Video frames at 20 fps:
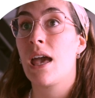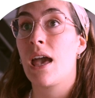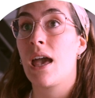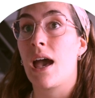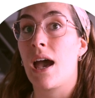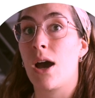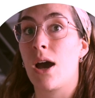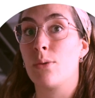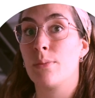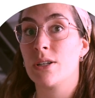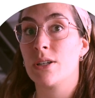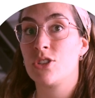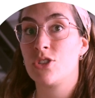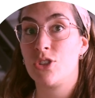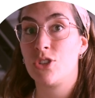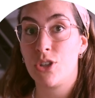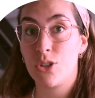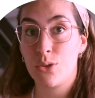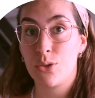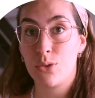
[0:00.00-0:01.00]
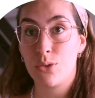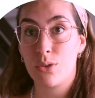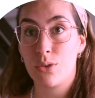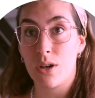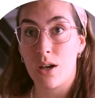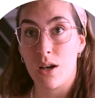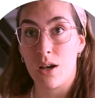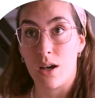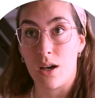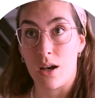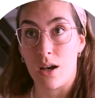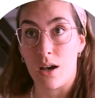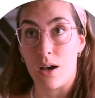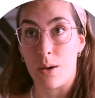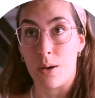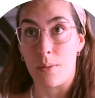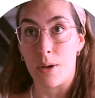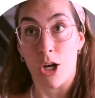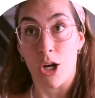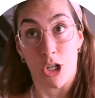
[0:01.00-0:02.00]
how much you
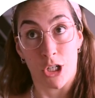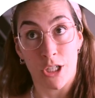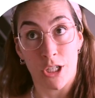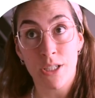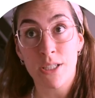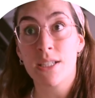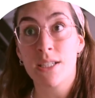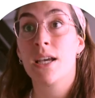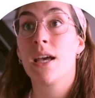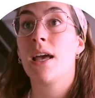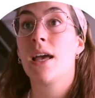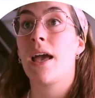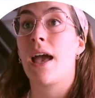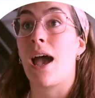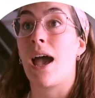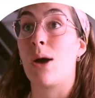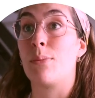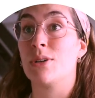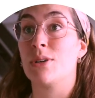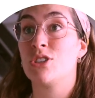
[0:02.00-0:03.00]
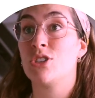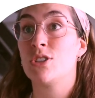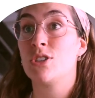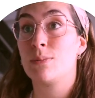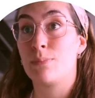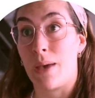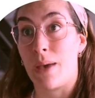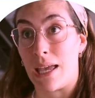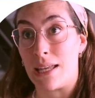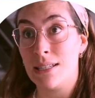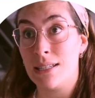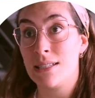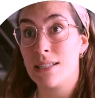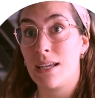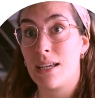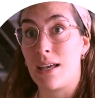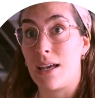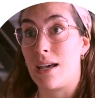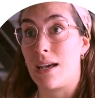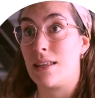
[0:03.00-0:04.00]
earned, how much you spent,
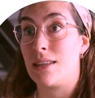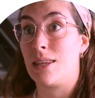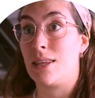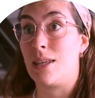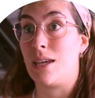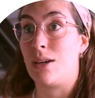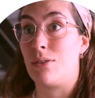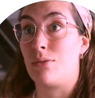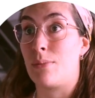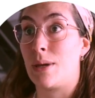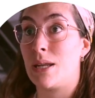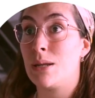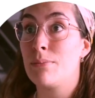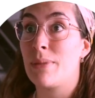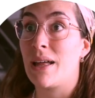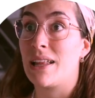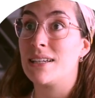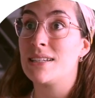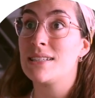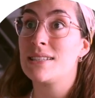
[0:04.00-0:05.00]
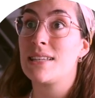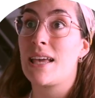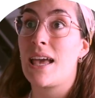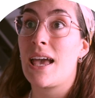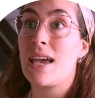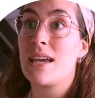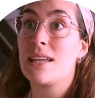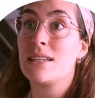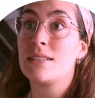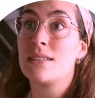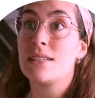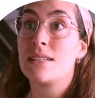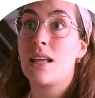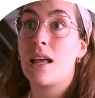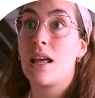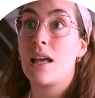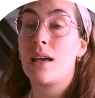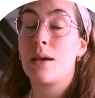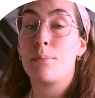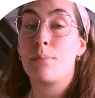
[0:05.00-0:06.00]
the remaining balance, and
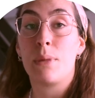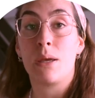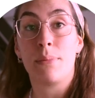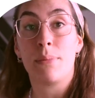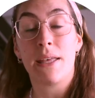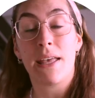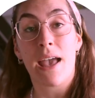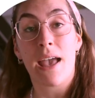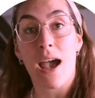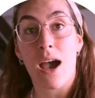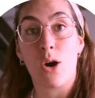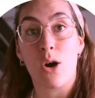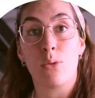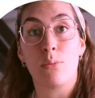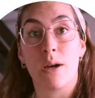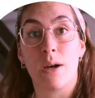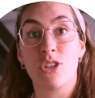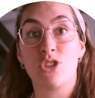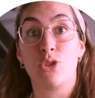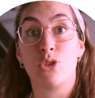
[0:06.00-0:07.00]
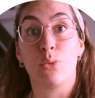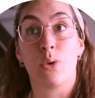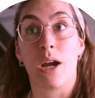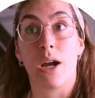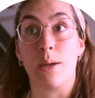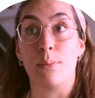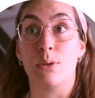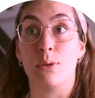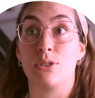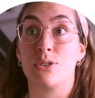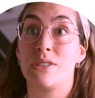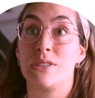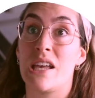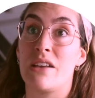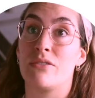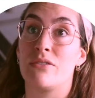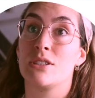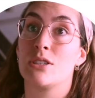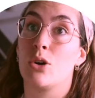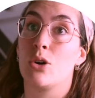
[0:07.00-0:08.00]
maybe how much you were able to
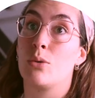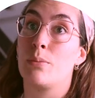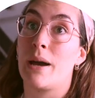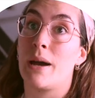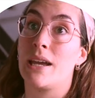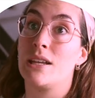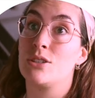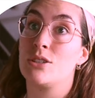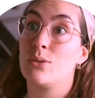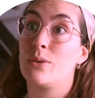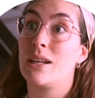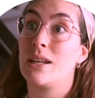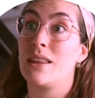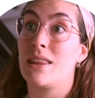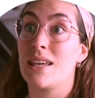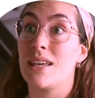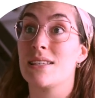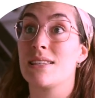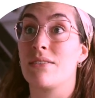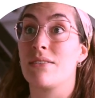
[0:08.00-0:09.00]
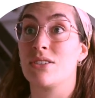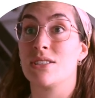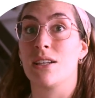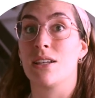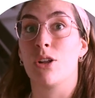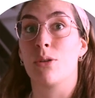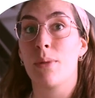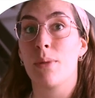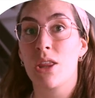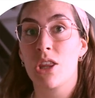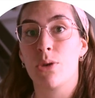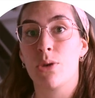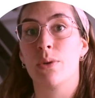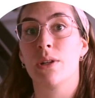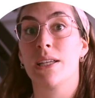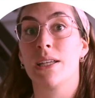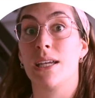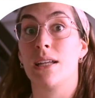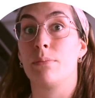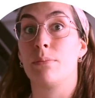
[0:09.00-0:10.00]
save. So by doing this every single month, you will
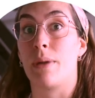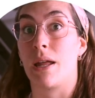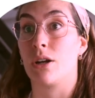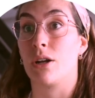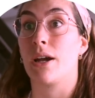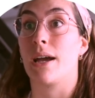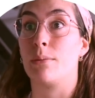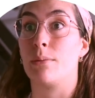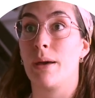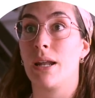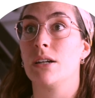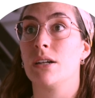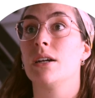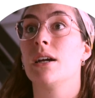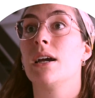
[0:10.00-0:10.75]
get better and better.